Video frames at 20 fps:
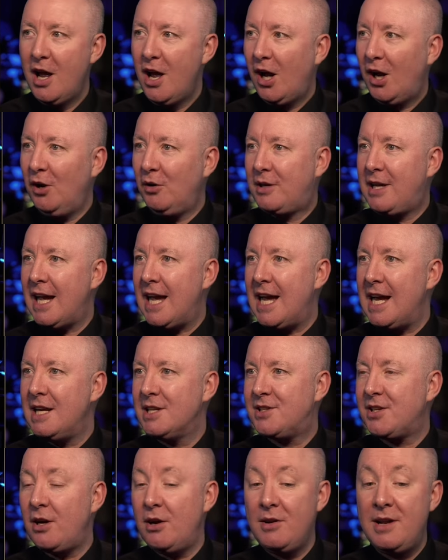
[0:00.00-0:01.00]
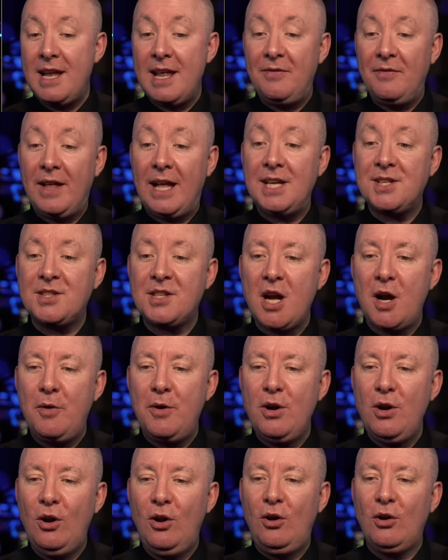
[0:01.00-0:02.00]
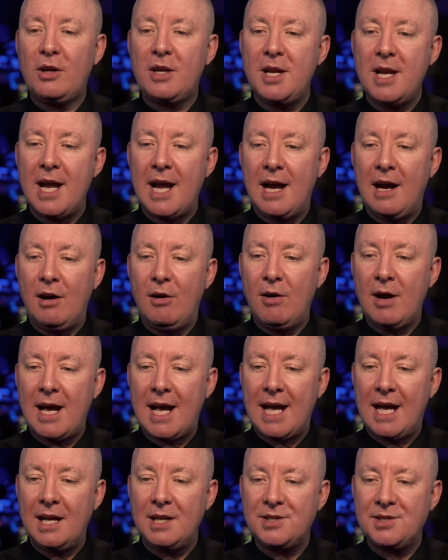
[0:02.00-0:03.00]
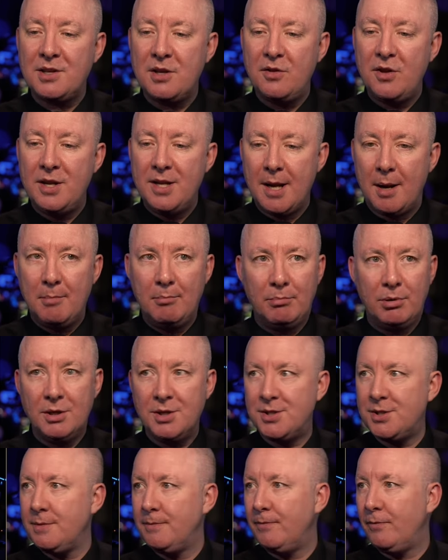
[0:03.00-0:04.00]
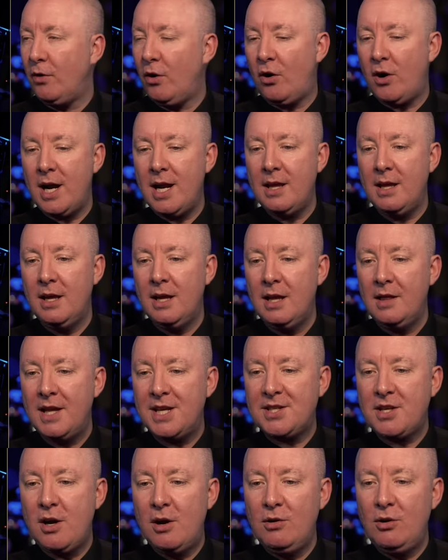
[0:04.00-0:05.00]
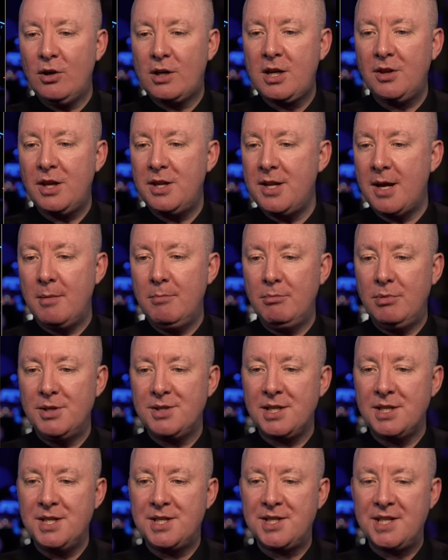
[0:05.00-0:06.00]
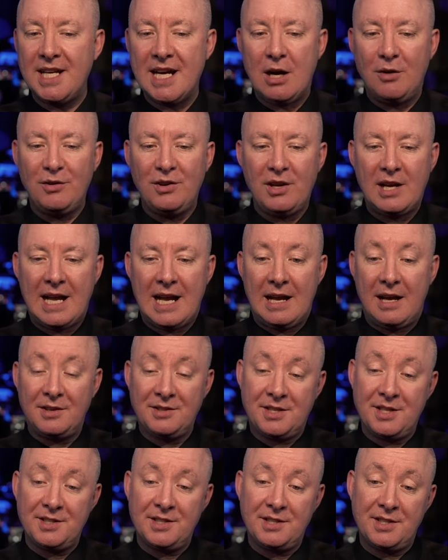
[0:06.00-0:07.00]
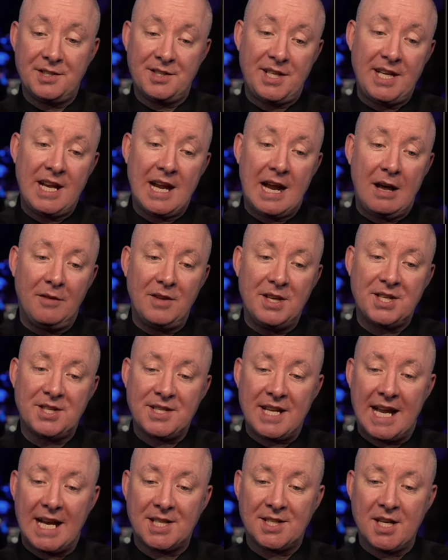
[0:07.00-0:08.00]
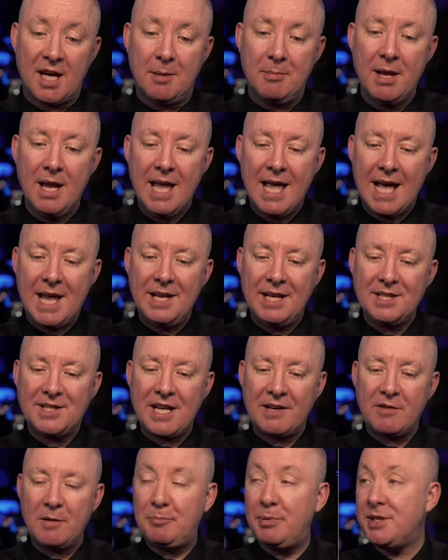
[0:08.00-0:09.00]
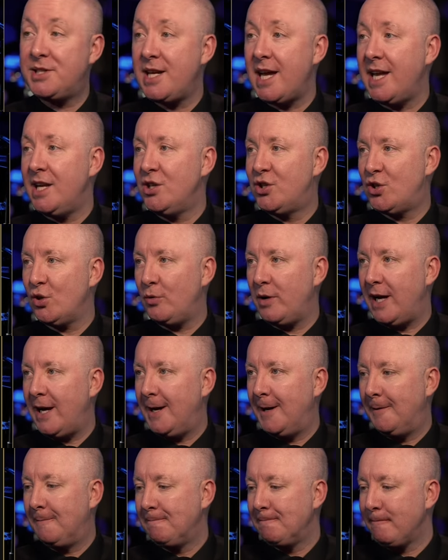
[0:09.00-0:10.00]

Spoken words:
Okay. So let's go and look now at the numbers. All right. Let's go and look at the numbers and see how this stacks up. And is there a potential here